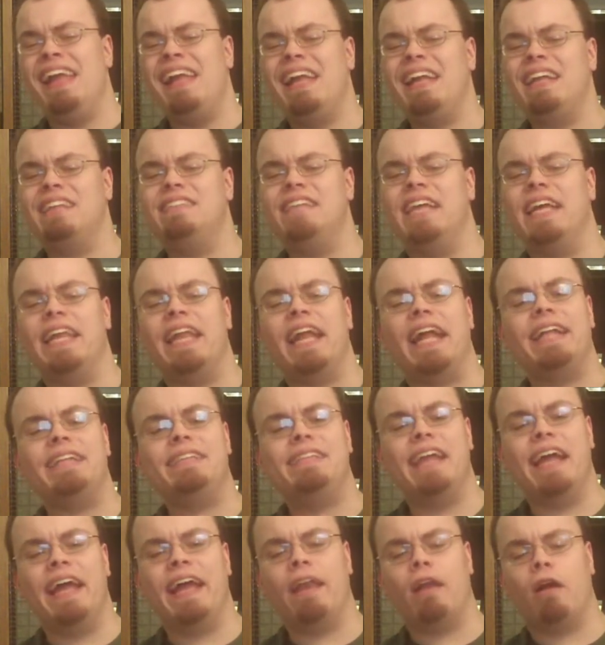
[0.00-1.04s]
He did a
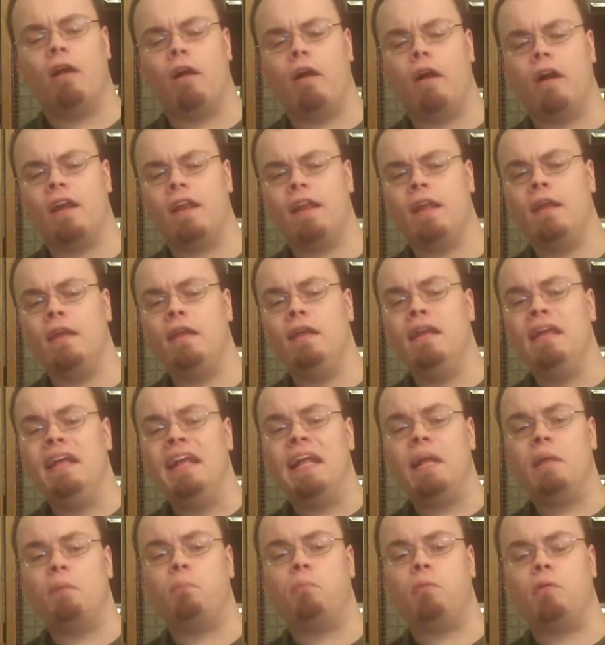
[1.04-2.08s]
dead-on
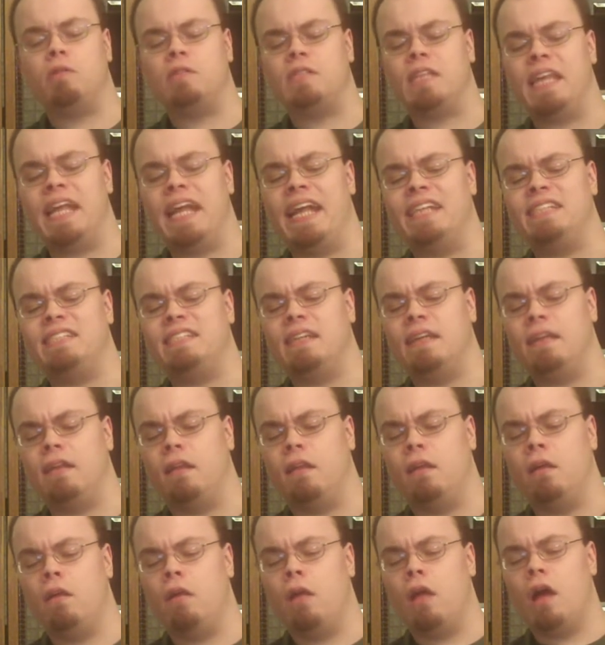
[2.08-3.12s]

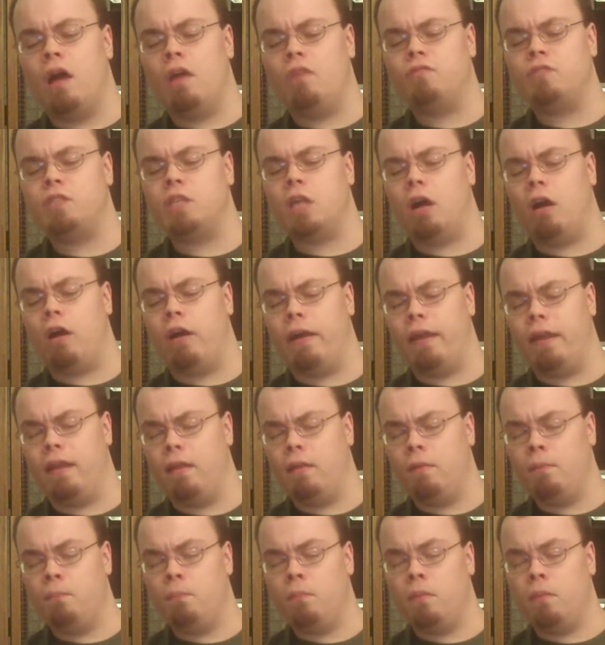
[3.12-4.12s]
impersonation of Sean.